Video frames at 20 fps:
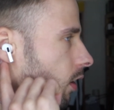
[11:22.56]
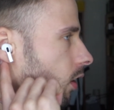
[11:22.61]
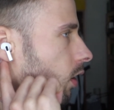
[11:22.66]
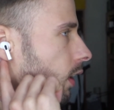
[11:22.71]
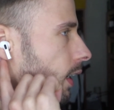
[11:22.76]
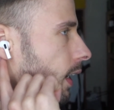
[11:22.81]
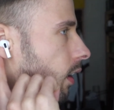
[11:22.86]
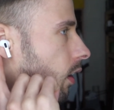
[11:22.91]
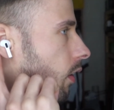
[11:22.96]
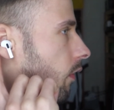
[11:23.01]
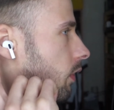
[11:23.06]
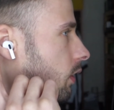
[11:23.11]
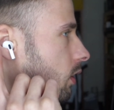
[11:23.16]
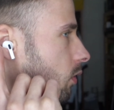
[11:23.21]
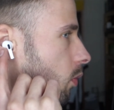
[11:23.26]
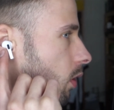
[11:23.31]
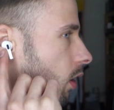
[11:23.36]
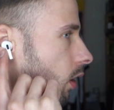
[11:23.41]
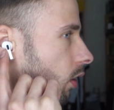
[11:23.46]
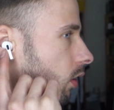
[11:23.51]
a look at it, this is
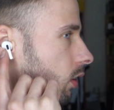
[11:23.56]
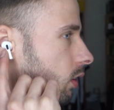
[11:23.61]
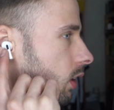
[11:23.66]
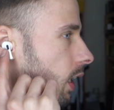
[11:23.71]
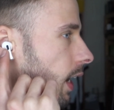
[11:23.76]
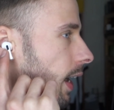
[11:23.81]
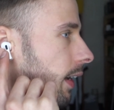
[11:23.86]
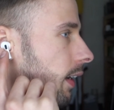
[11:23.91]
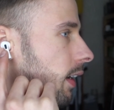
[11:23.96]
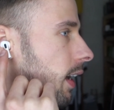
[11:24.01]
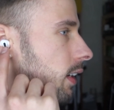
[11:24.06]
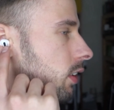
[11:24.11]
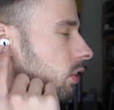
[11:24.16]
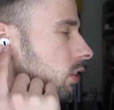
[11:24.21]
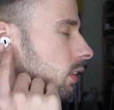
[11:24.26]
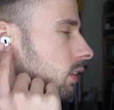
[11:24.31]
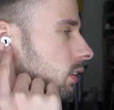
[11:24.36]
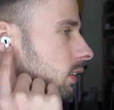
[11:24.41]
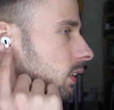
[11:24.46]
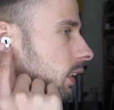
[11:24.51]
what it looks like. As you
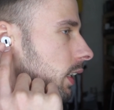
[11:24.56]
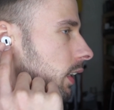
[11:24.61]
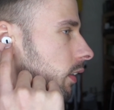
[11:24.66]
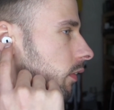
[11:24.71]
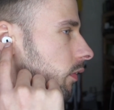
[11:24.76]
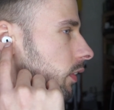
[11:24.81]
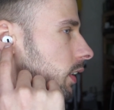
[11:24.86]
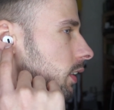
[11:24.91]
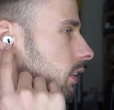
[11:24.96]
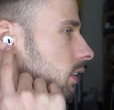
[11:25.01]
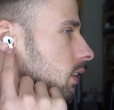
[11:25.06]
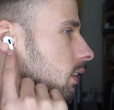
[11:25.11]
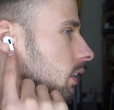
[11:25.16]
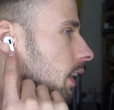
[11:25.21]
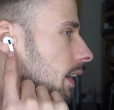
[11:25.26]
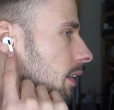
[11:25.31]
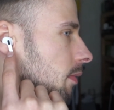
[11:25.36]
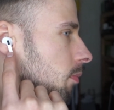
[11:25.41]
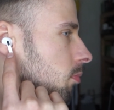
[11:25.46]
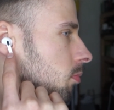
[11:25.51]
can see, the
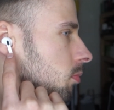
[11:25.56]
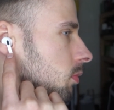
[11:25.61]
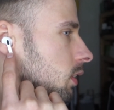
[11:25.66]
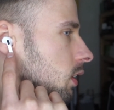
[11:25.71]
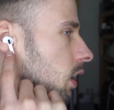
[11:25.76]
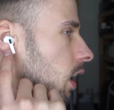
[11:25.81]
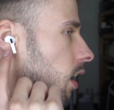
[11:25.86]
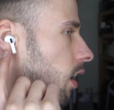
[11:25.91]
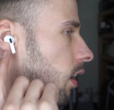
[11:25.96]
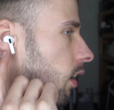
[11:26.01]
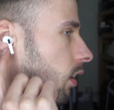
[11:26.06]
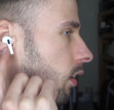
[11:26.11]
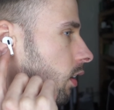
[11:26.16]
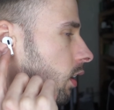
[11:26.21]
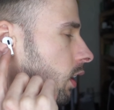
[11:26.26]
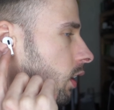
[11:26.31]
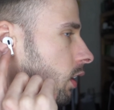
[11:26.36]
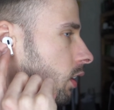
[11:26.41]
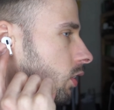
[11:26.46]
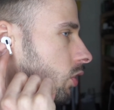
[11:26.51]
stems are
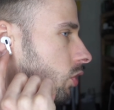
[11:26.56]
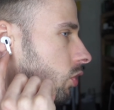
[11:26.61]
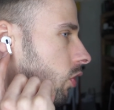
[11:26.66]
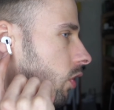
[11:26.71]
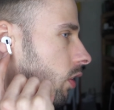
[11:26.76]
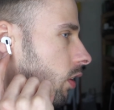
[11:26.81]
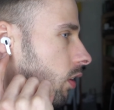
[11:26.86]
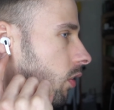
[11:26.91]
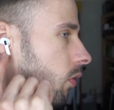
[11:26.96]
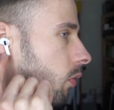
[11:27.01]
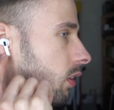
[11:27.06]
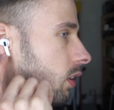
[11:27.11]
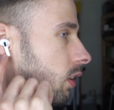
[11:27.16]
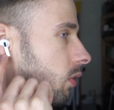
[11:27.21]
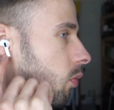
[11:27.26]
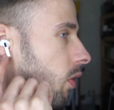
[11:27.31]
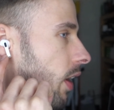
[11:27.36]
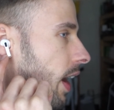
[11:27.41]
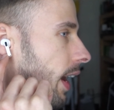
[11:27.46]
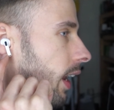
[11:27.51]
shorter, which is
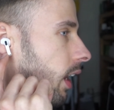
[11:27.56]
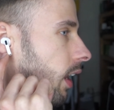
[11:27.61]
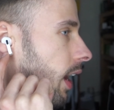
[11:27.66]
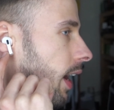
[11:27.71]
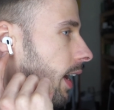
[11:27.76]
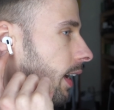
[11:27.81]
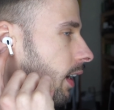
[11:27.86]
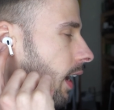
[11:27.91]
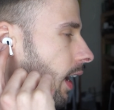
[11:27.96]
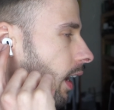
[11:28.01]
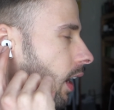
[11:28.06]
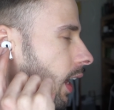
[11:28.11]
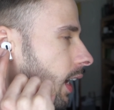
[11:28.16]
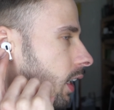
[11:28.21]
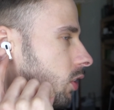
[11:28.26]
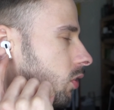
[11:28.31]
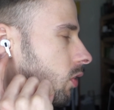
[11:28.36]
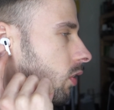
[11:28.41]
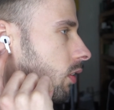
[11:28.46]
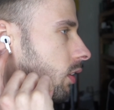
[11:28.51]
what I like. I
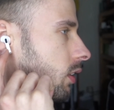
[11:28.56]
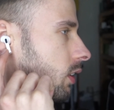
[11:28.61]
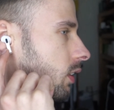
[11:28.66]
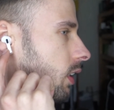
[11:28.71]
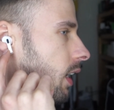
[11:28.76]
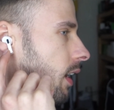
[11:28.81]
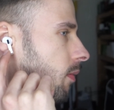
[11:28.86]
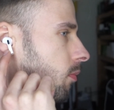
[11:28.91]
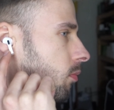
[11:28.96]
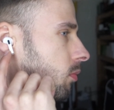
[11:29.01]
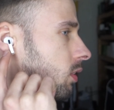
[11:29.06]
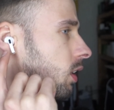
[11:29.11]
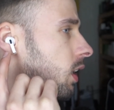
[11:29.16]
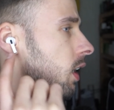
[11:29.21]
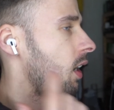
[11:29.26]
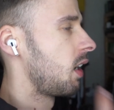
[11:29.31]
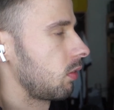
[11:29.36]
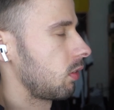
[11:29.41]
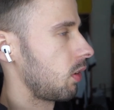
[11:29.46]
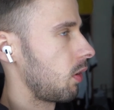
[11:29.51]
like shorter stems
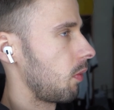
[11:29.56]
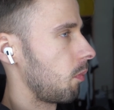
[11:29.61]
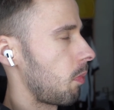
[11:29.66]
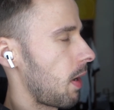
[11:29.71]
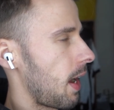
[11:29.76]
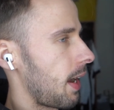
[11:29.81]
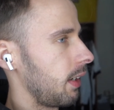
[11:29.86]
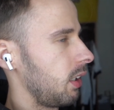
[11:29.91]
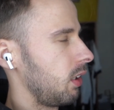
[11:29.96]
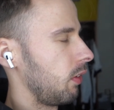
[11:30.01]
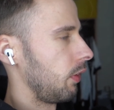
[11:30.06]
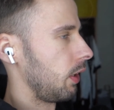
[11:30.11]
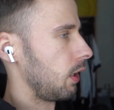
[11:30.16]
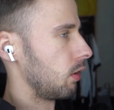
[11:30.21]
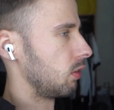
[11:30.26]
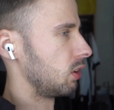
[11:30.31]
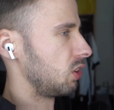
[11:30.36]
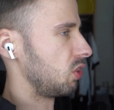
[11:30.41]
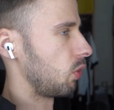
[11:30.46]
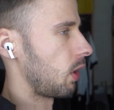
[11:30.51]
compared to the
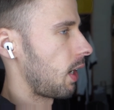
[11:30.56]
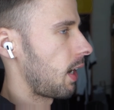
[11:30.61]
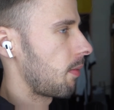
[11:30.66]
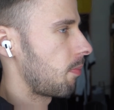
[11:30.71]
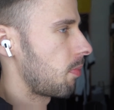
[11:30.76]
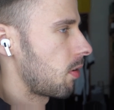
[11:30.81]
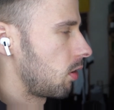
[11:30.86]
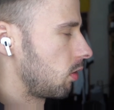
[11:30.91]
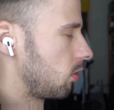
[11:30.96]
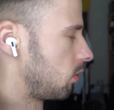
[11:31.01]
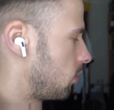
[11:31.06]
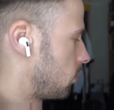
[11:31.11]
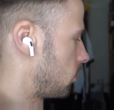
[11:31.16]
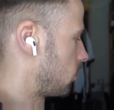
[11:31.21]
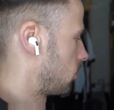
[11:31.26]
original AirPods.